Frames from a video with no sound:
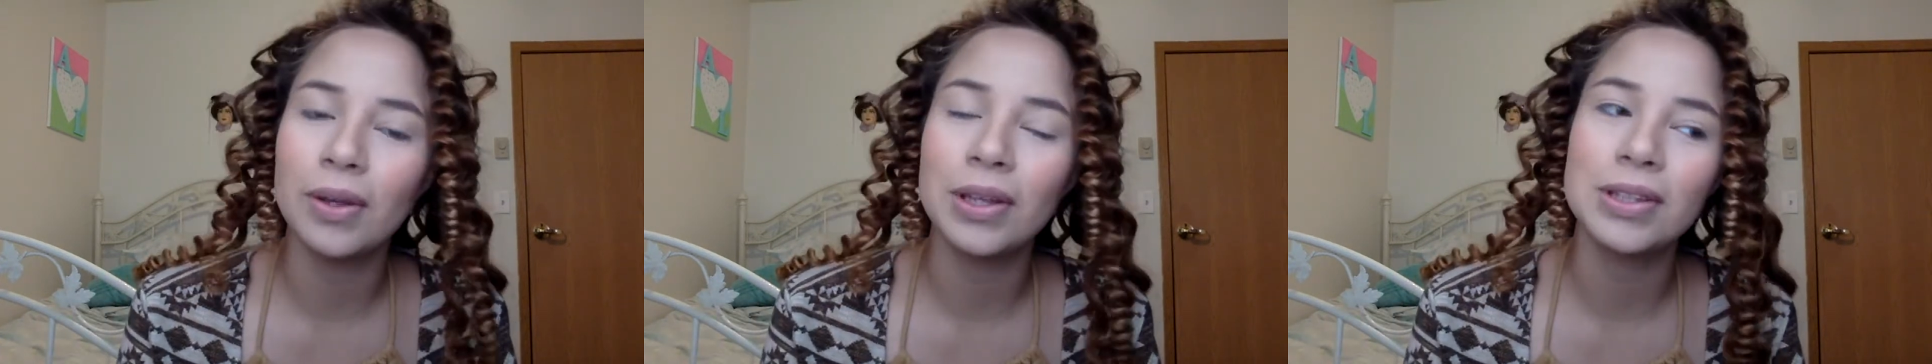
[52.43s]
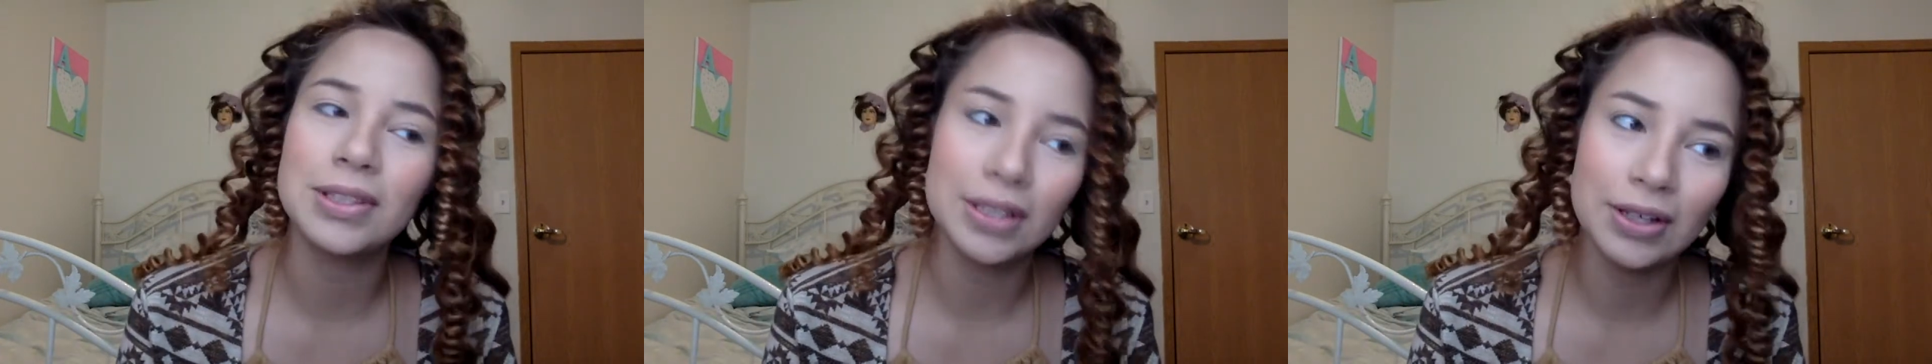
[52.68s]

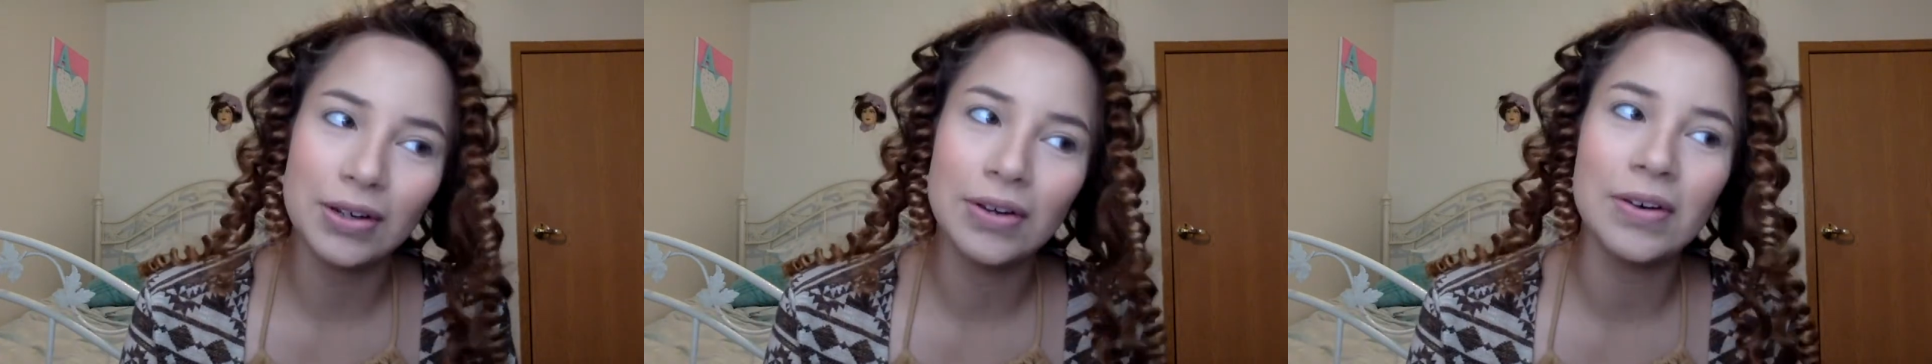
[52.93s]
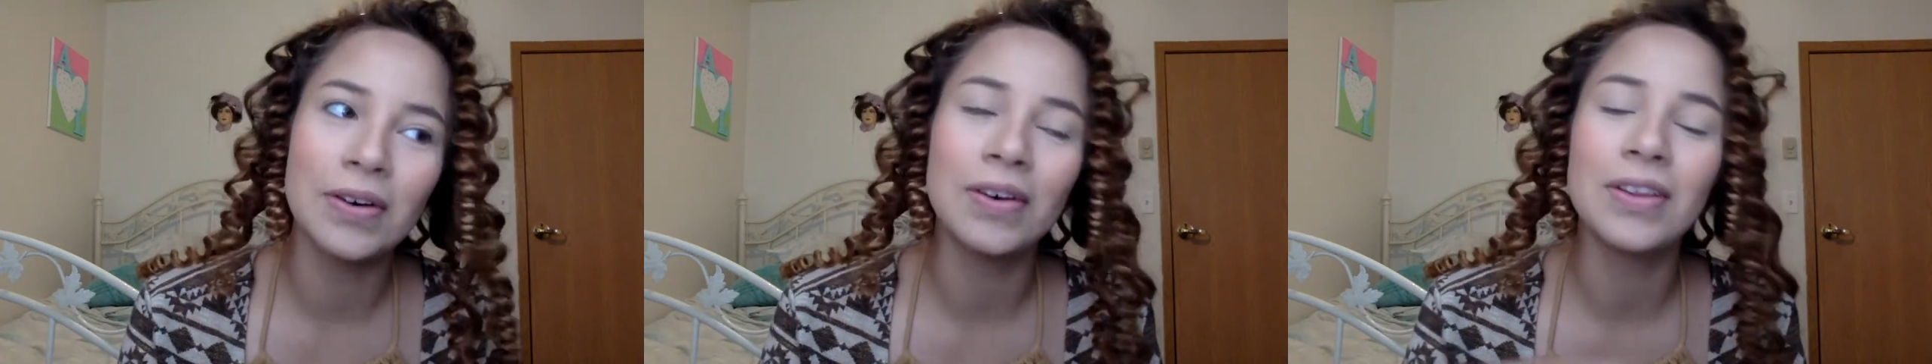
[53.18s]

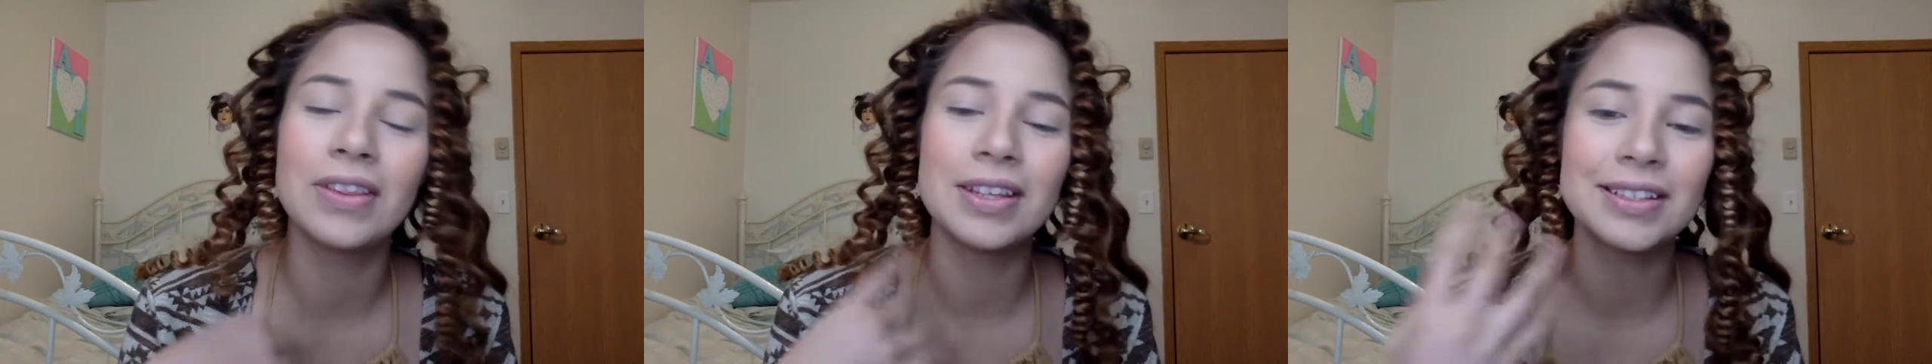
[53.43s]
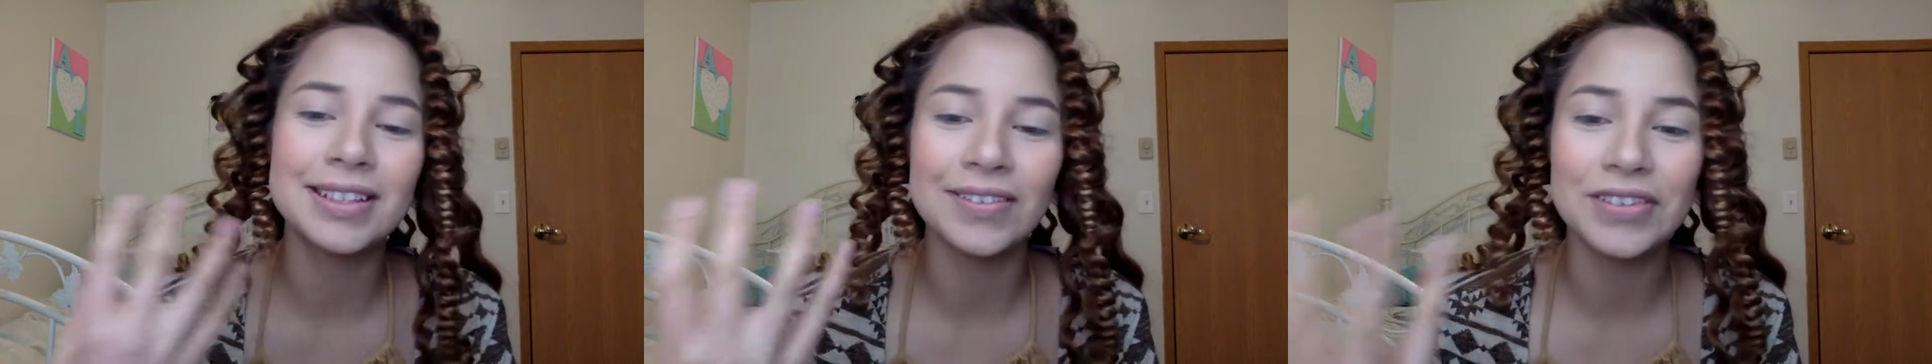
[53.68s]
until the
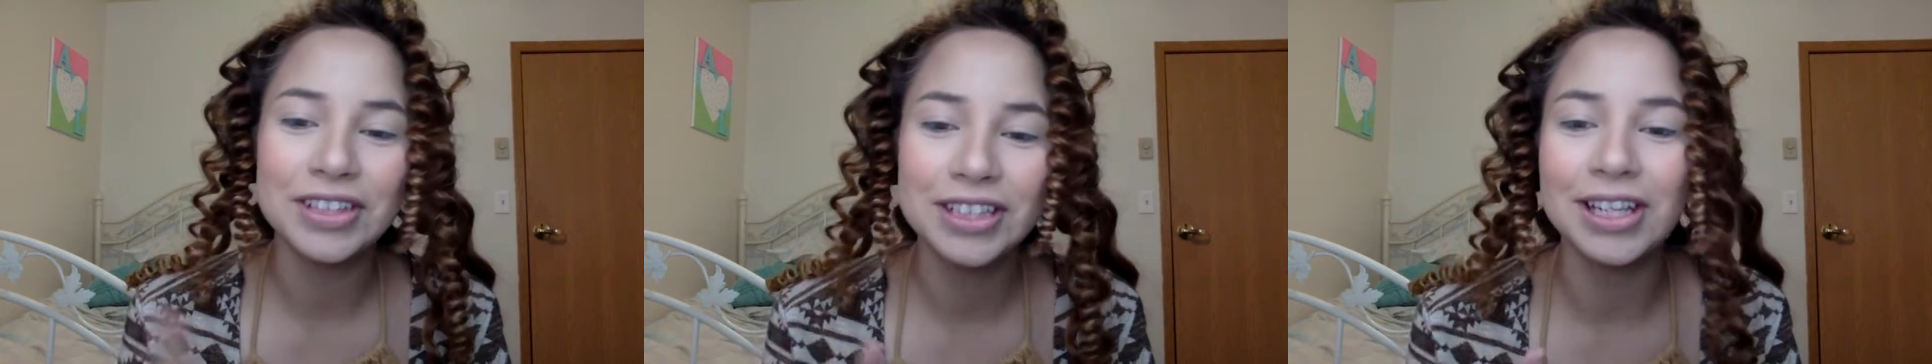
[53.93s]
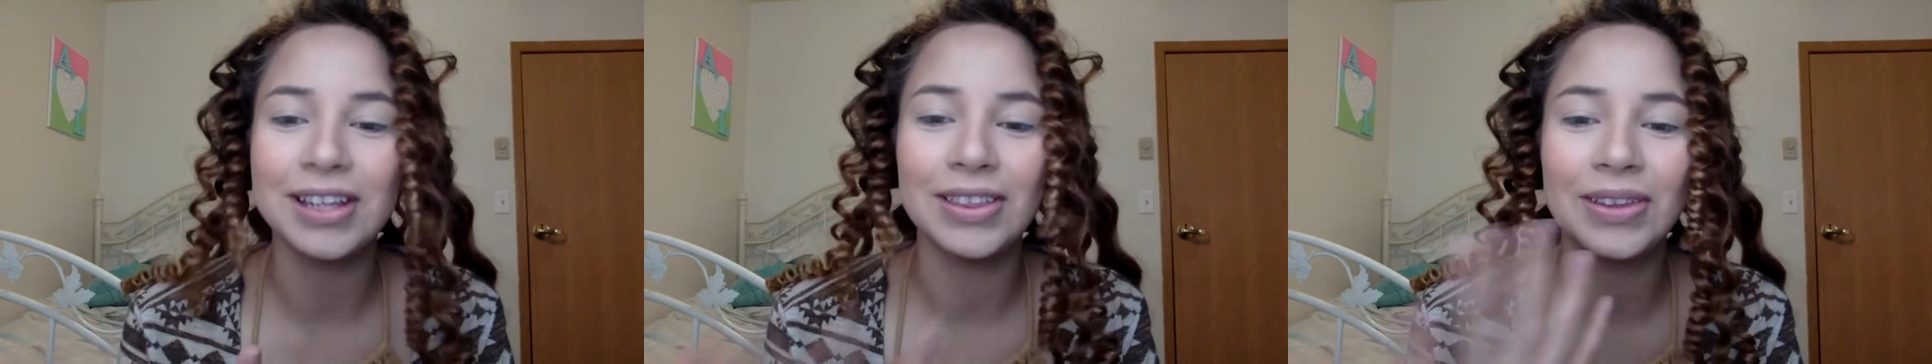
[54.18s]

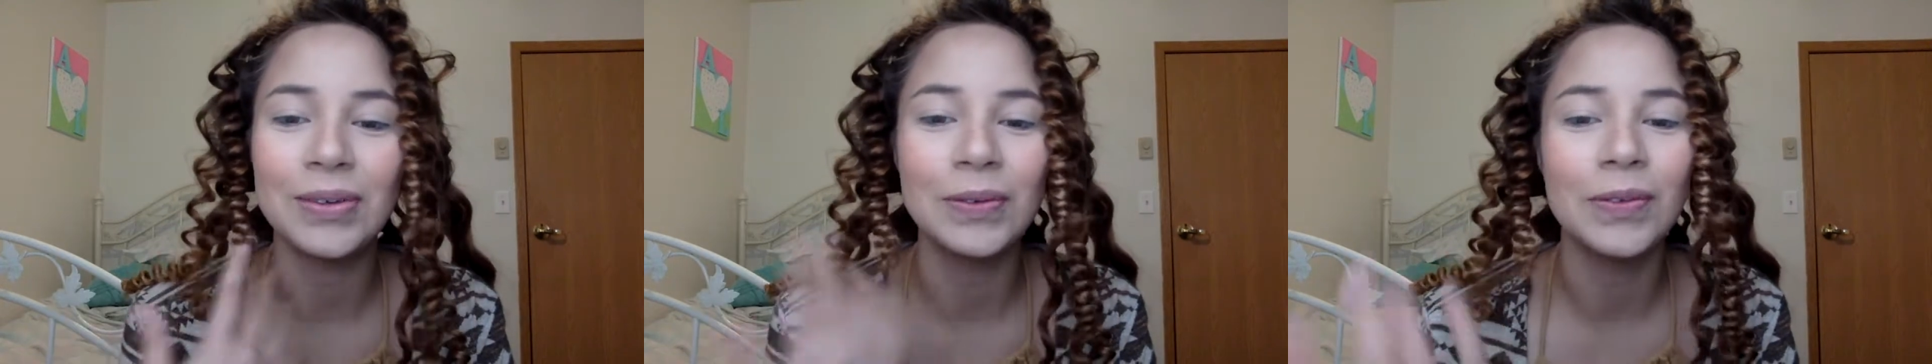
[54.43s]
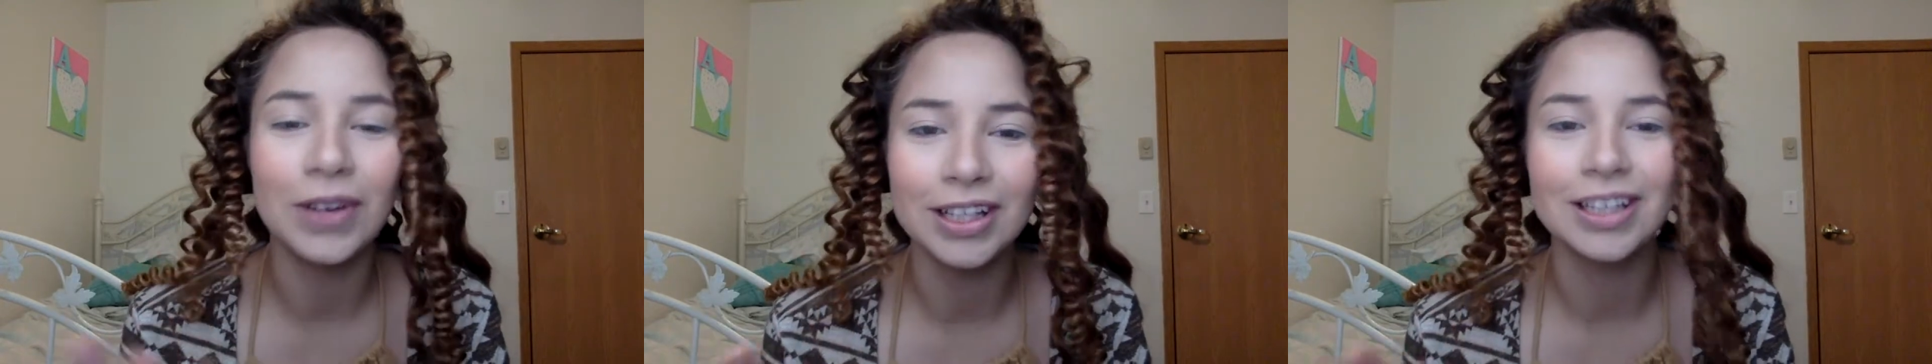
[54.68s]
17th who
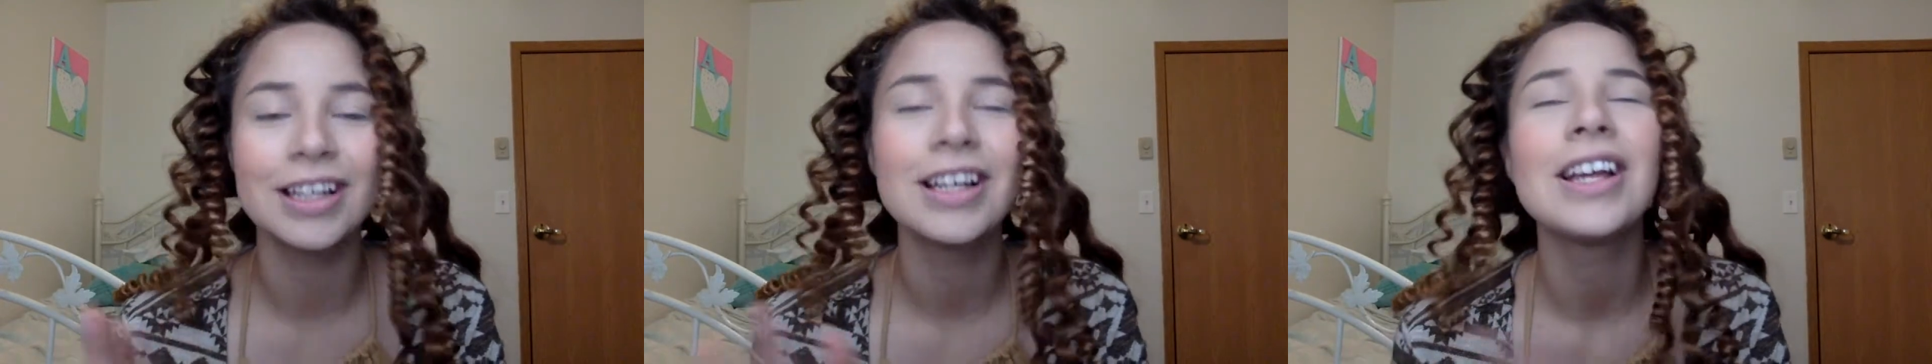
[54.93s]
won.